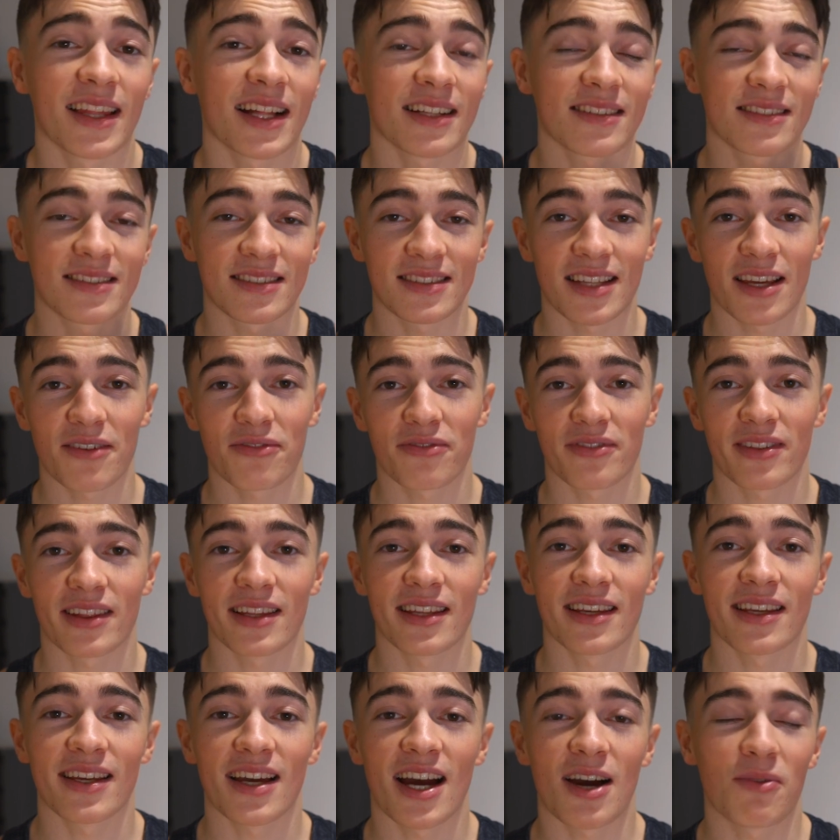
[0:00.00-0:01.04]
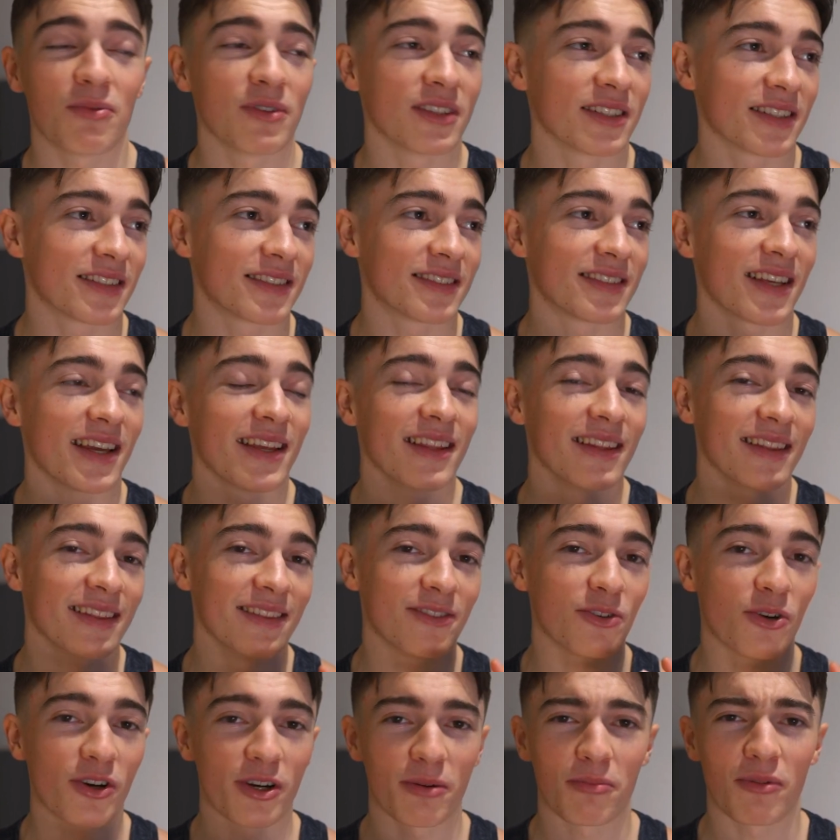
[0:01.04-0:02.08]
that's definitely, I wouldn't say
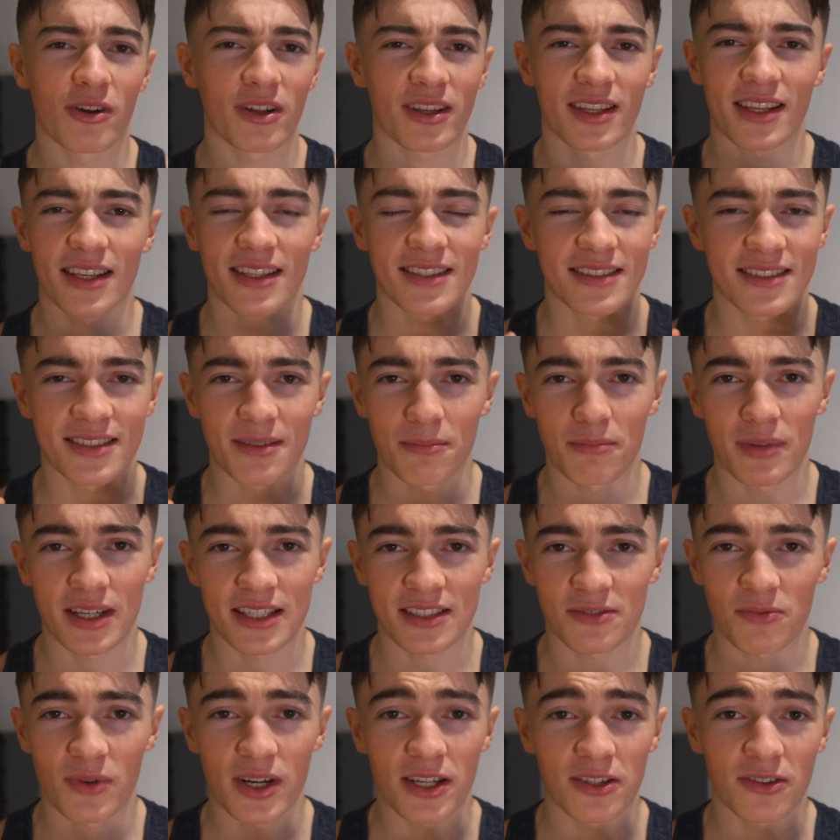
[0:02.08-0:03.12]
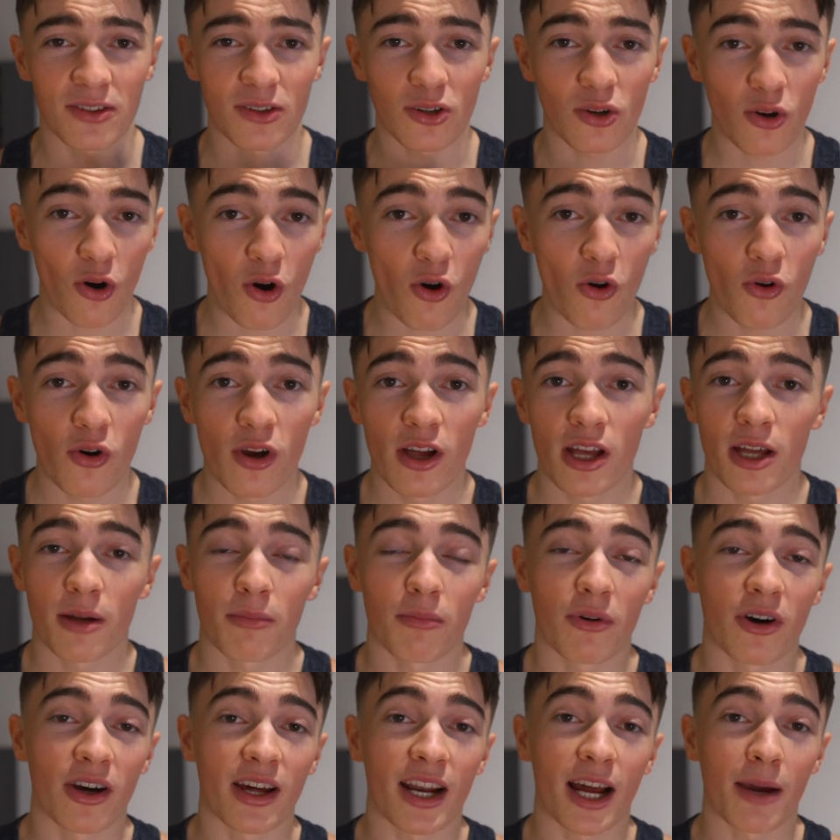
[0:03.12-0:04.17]
dirty bulking is the best way to go,
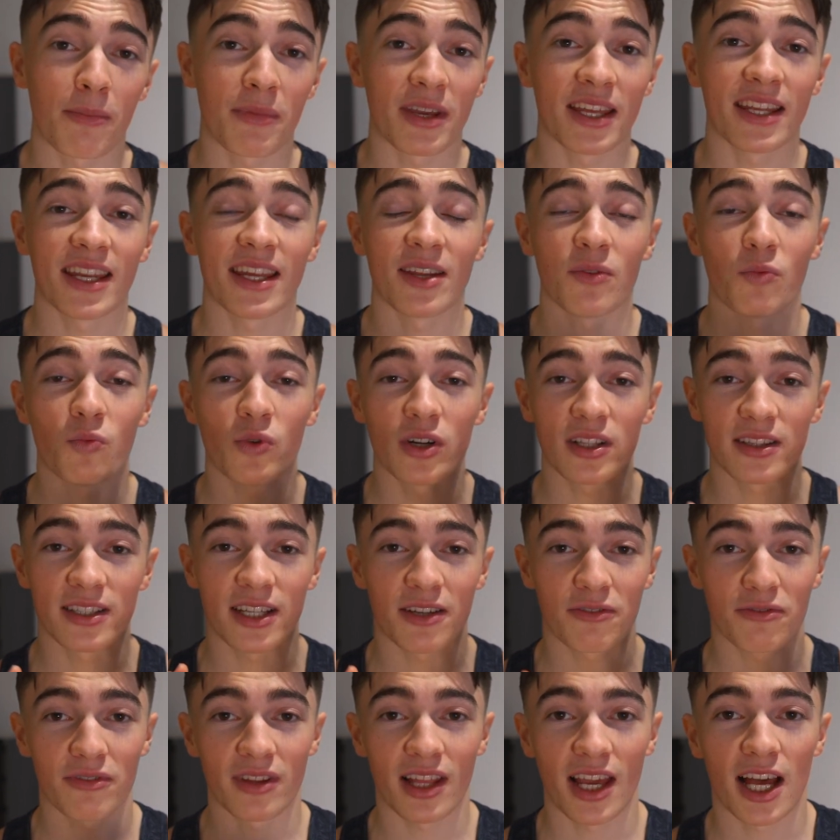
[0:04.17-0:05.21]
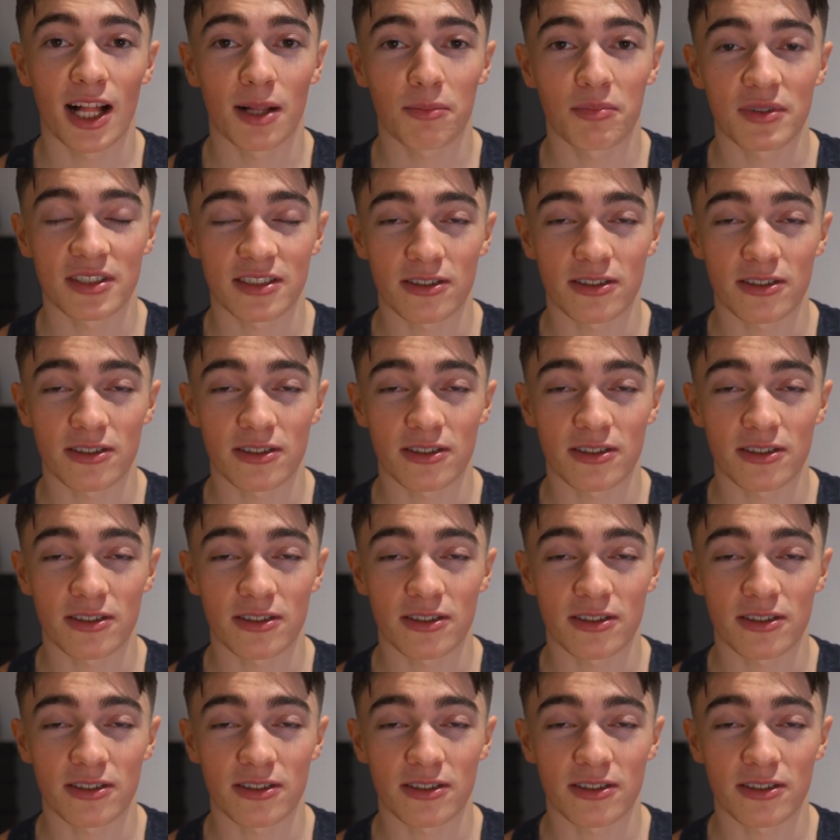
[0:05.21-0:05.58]
but I mean, it will definitely help